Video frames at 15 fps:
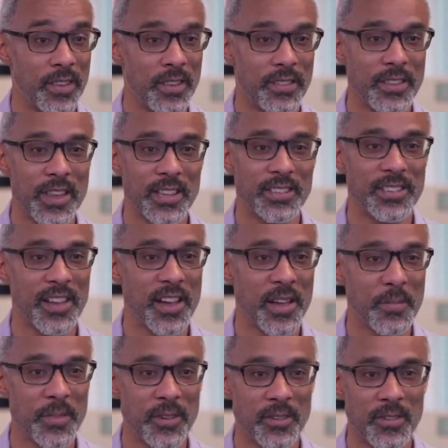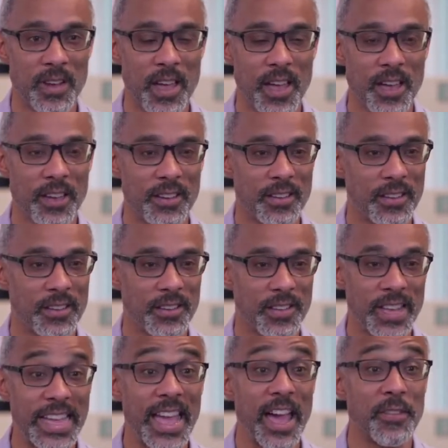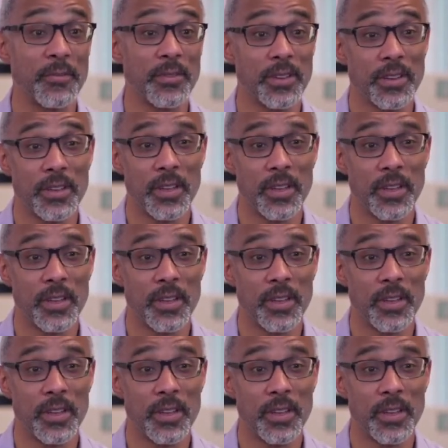the next time you're at a, uh, a gathering.